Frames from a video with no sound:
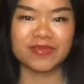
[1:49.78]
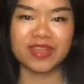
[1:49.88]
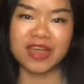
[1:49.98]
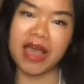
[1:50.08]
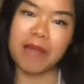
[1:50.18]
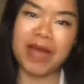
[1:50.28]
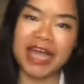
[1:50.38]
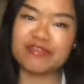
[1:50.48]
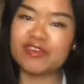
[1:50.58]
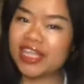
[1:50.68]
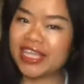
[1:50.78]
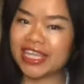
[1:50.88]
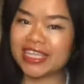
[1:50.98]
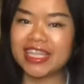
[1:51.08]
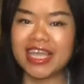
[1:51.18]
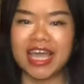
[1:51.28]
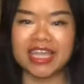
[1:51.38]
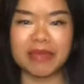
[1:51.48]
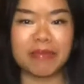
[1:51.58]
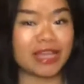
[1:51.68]
mindful living and
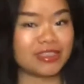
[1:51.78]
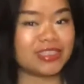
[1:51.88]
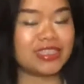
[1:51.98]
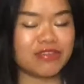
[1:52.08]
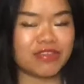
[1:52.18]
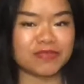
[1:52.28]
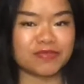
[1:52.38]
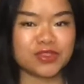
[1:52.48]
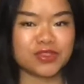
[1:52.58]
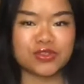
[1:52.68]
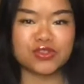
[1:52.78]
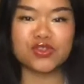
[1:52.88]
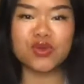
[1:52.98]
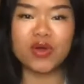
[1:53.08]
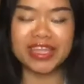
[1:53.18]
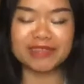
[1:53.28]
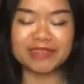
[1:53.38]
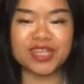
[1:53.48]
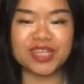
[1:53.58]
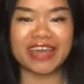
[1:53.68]
abundant living to join them
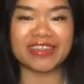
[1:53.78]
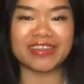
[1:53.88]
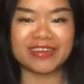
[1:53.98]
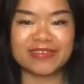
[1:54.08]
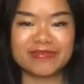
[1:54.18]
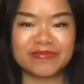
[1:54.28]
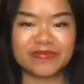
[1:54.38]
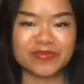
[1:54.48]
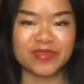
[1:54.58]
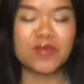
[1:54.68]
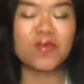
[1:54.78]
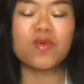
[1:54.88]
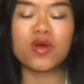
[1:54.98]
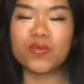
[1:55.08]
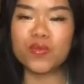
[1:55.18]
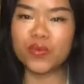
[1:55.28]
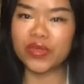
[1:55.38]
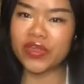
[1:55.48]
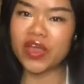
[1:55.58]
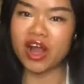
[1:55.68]
together? When
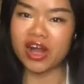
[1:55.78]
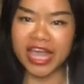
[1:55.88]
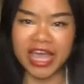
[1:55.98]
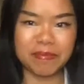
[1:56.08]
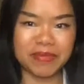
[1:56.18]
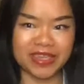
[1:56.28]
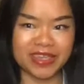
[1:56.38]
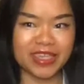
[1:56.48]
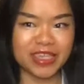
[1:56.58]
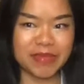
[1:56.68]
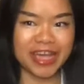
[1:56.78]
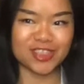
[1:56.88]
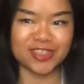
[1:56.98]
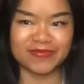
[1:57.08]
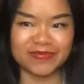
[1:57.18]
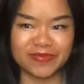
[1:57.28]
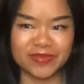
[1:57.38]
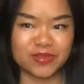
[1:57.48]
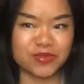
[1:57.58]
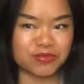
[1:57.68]
we are happy, imagine
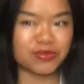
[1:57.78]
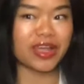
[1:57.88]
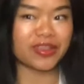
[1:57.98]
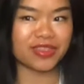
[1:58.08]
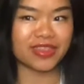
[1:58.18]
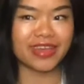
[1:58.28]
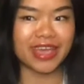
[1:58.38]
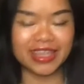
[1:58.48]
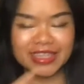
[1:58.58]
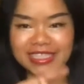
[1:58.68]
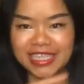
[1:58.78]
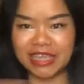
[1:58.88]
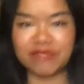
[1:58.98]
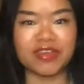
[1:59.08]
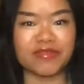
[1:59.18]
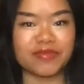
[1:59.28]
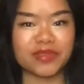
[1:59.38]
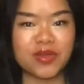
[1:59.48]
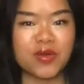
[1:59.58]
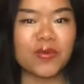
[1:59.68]
your breath, it is even.
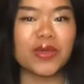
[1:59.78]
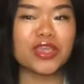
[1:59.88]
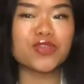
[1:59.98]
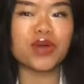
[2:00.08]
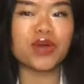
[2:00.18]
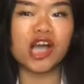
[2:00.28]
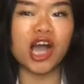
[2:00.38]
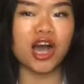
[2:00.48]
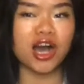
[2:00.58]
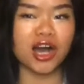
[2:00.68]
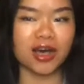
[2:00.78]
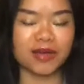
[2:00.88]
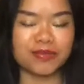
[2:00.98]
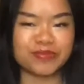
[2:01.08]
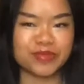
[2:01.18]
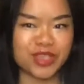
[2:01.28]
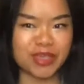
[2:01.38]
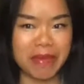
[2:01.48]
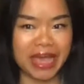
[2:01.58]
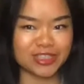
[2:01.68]
When you are calm,
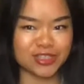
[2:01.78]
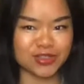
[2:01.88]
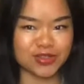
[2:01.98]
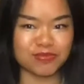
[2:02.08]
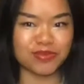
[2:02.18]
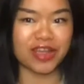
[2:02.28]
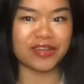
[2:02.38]
imagine your breath,